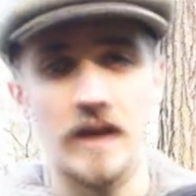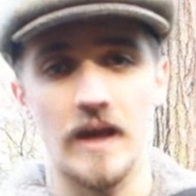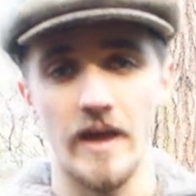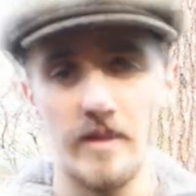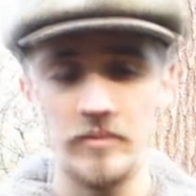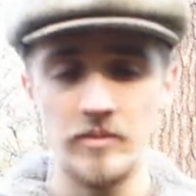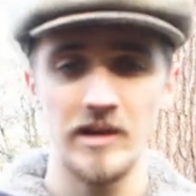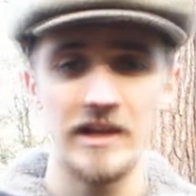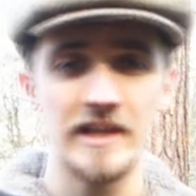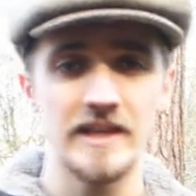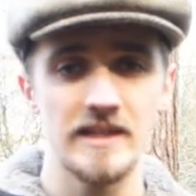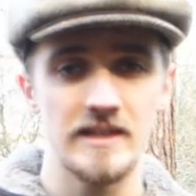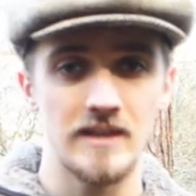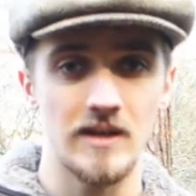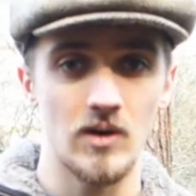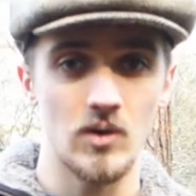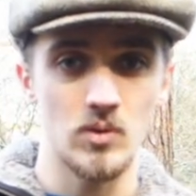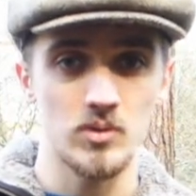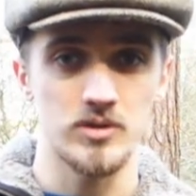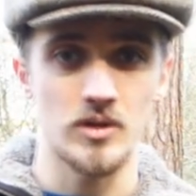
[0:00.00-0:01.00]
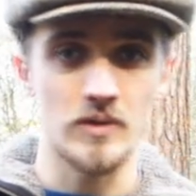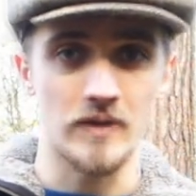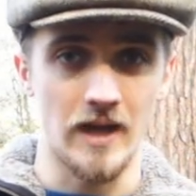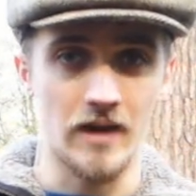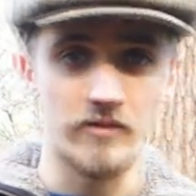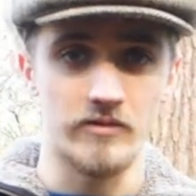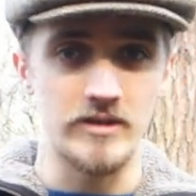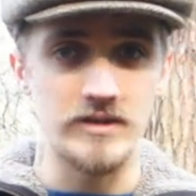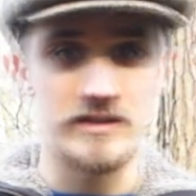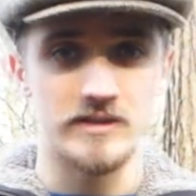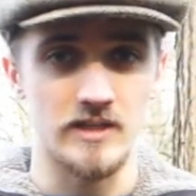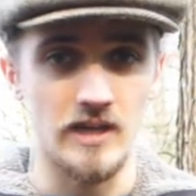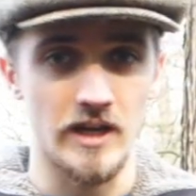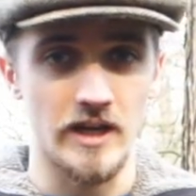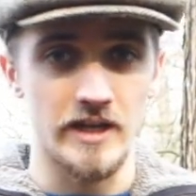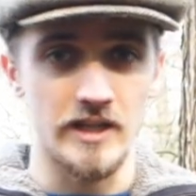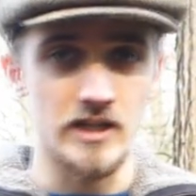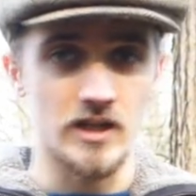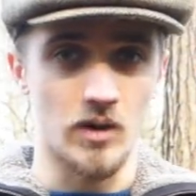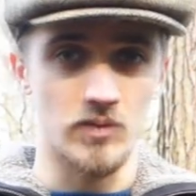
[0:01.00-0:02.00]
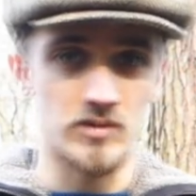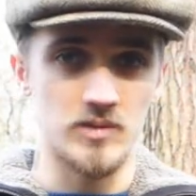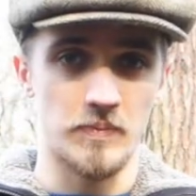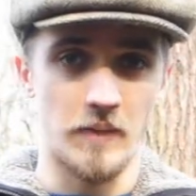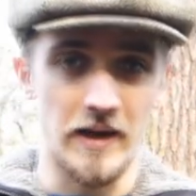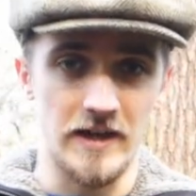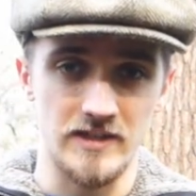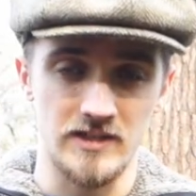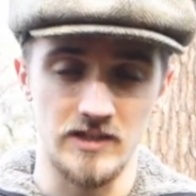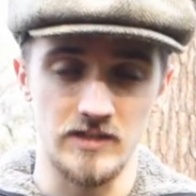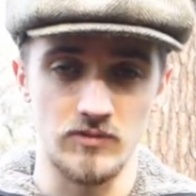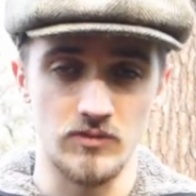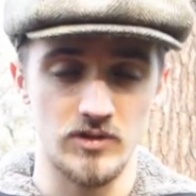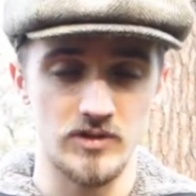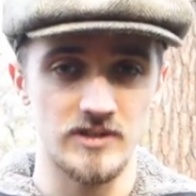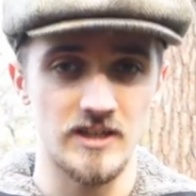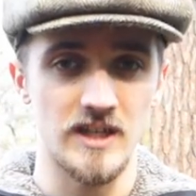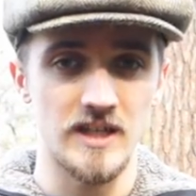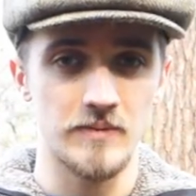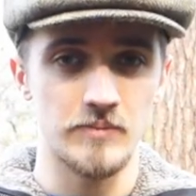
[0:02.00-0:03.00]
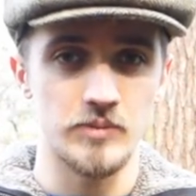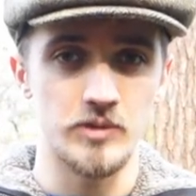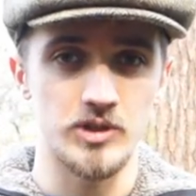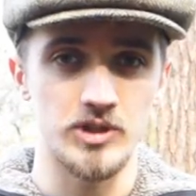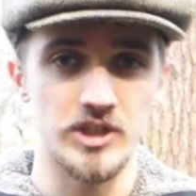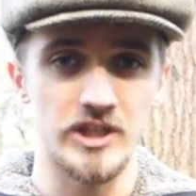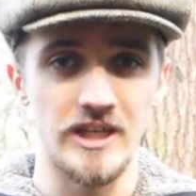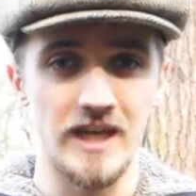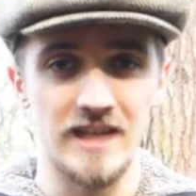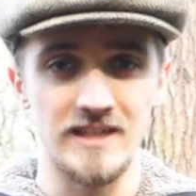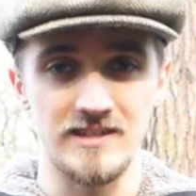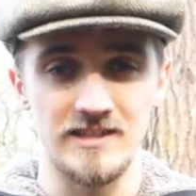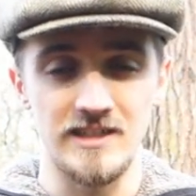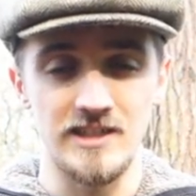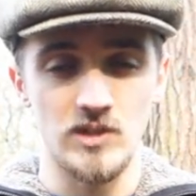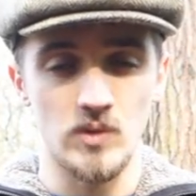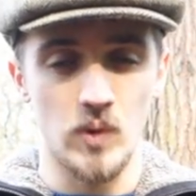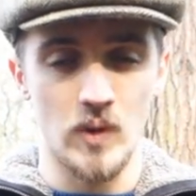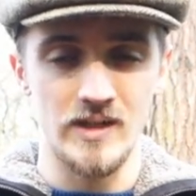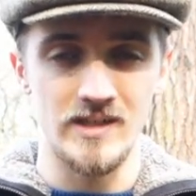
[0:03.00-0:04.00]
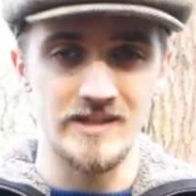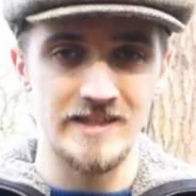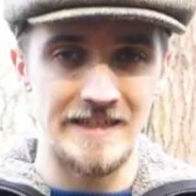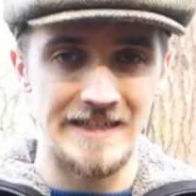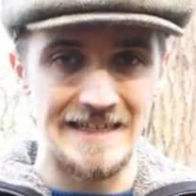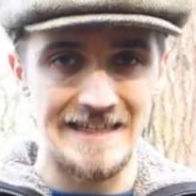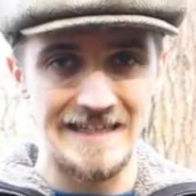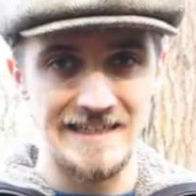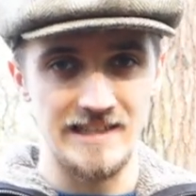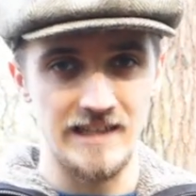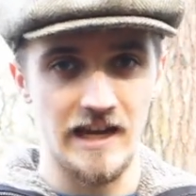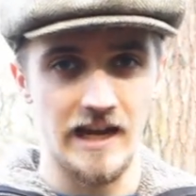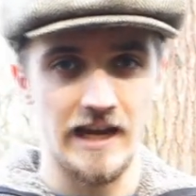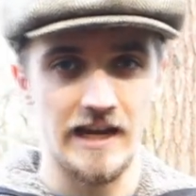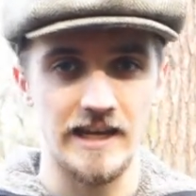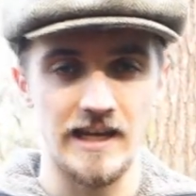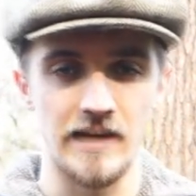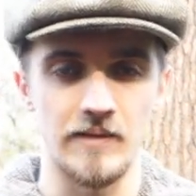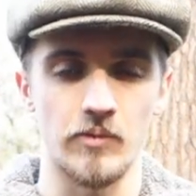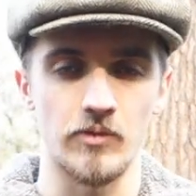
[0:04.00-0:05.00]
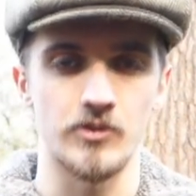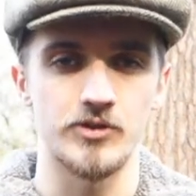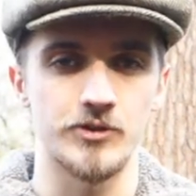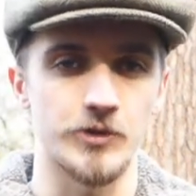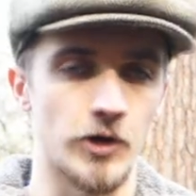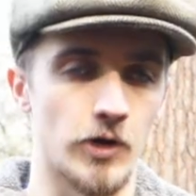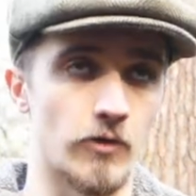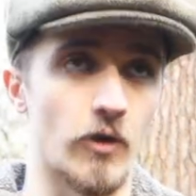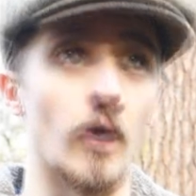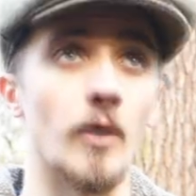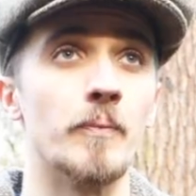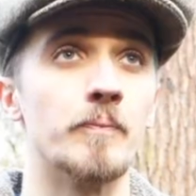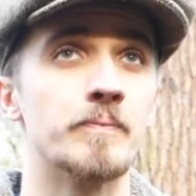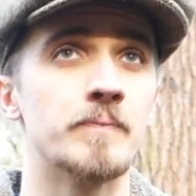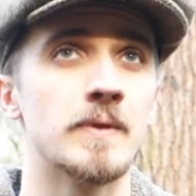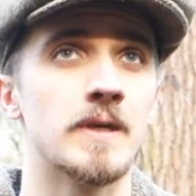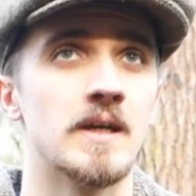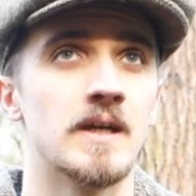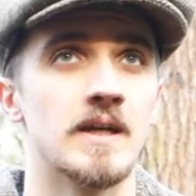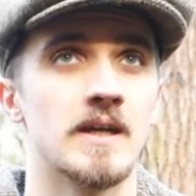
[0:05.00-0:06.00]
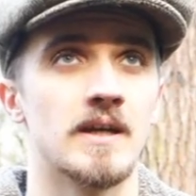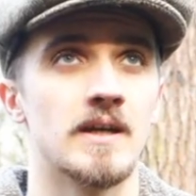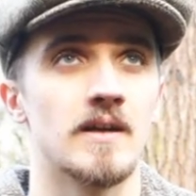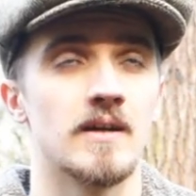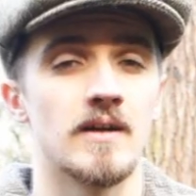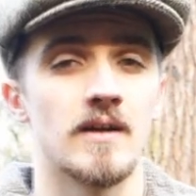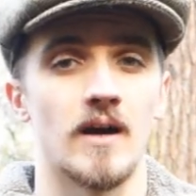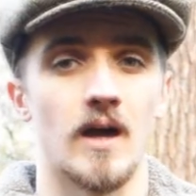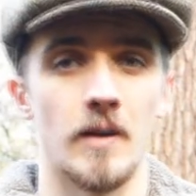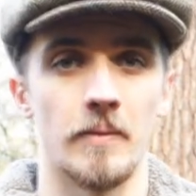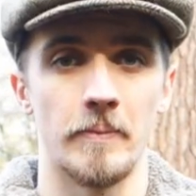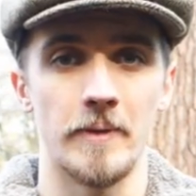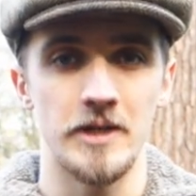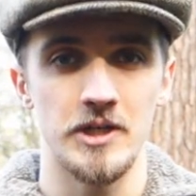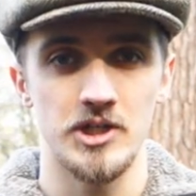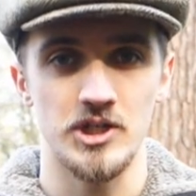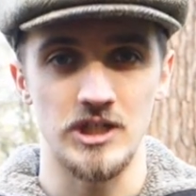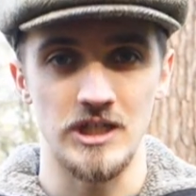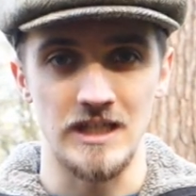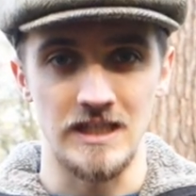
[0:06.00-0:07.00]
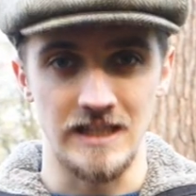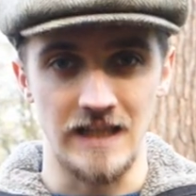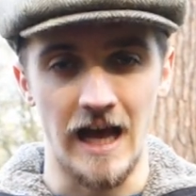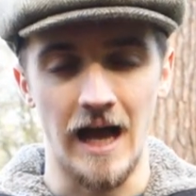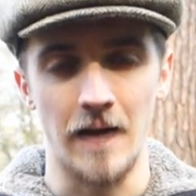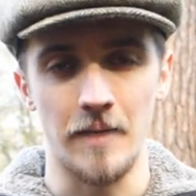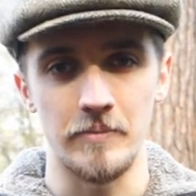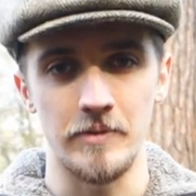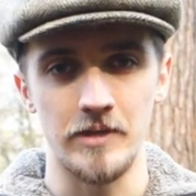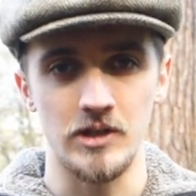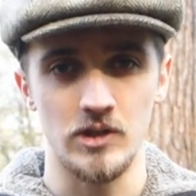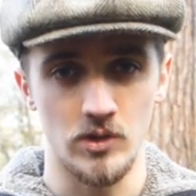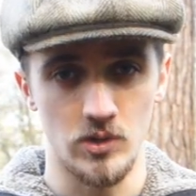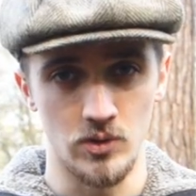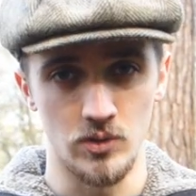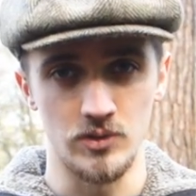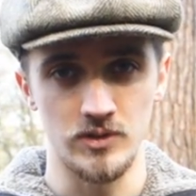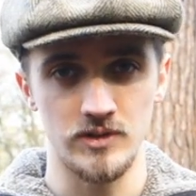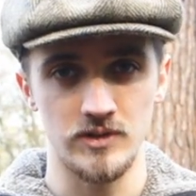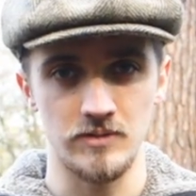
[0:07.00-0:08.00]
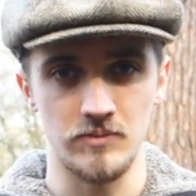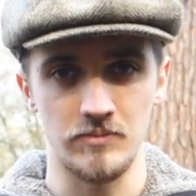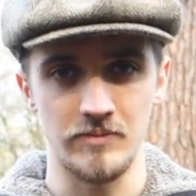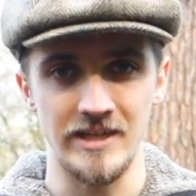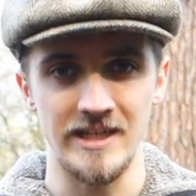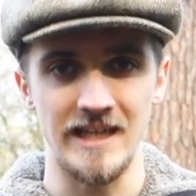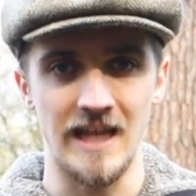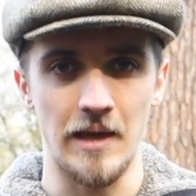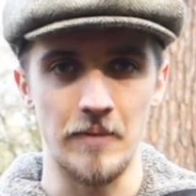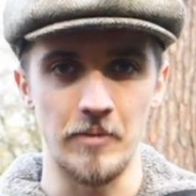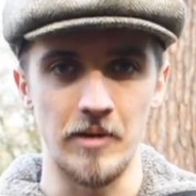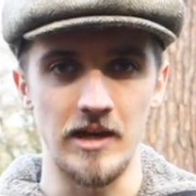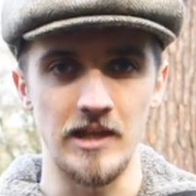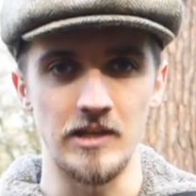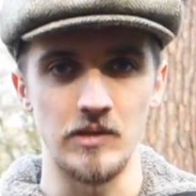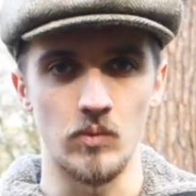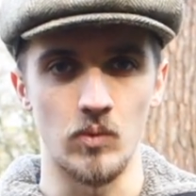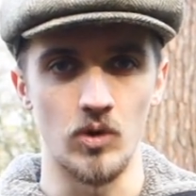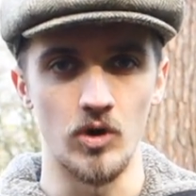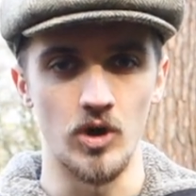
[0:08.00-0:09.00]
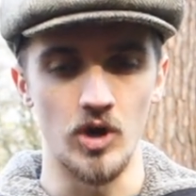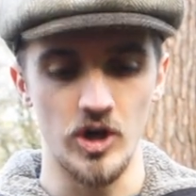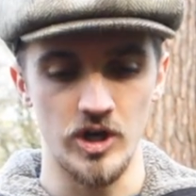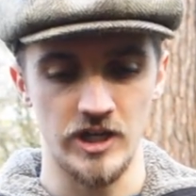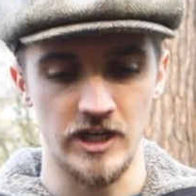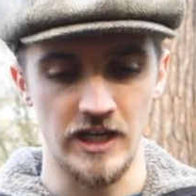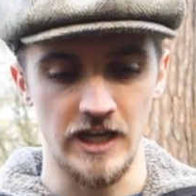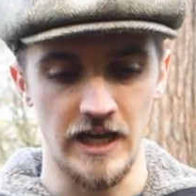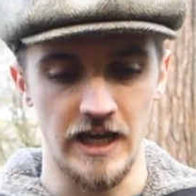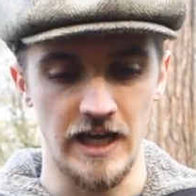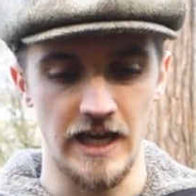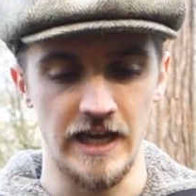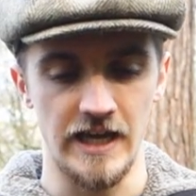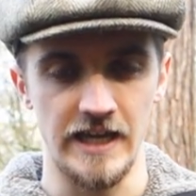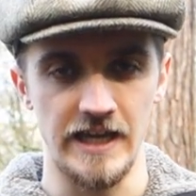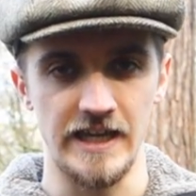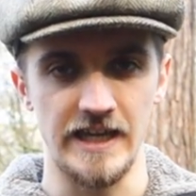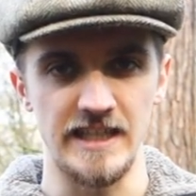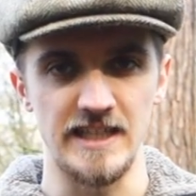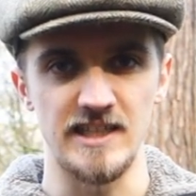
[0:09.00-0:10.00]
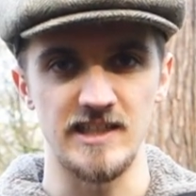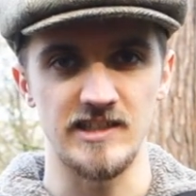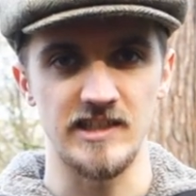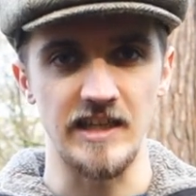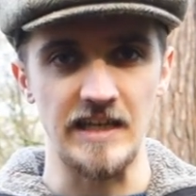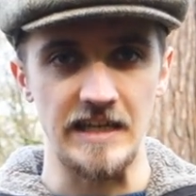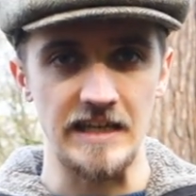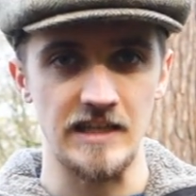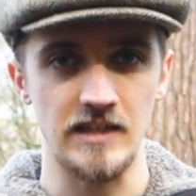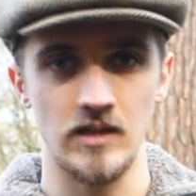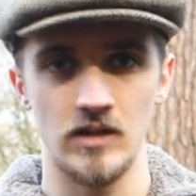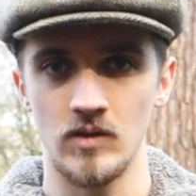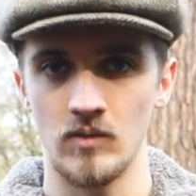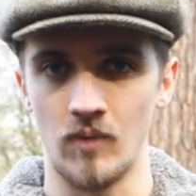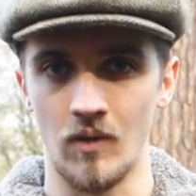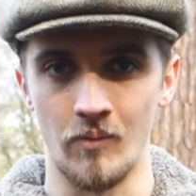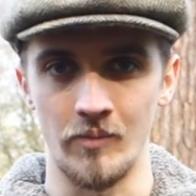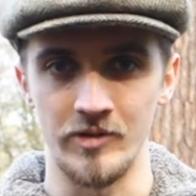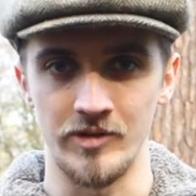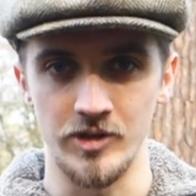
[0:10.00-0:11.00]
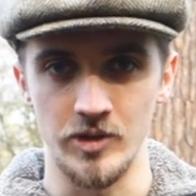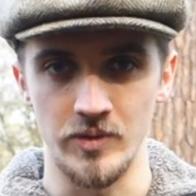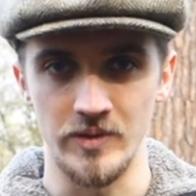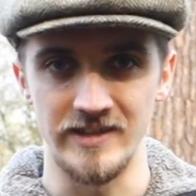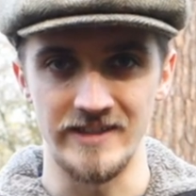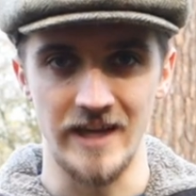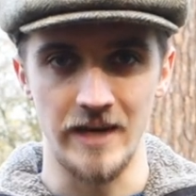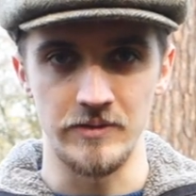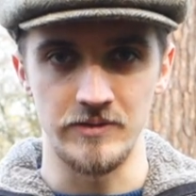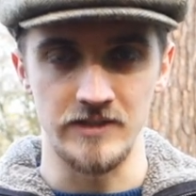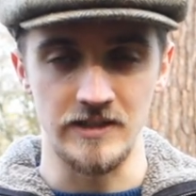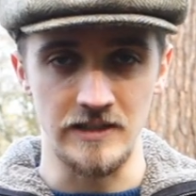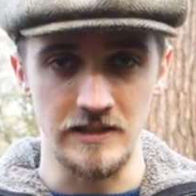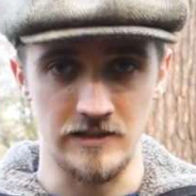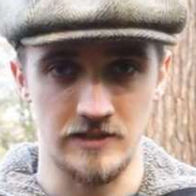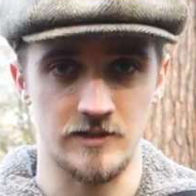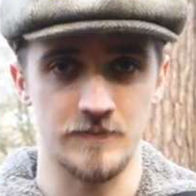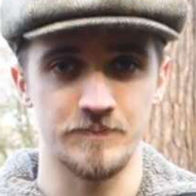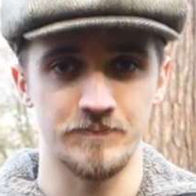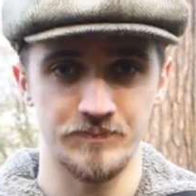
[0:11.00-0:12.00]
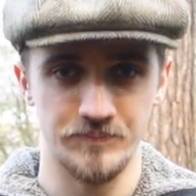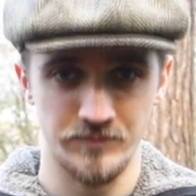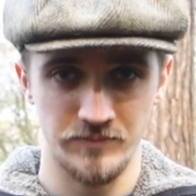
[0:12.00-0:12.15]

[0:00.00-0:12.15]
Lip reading: Emily also carries a Cotopaxi rucksack, but she has the 20 litre Kilimanjaro. I'm mentioning that because me and Emily work in sync when we do these outings.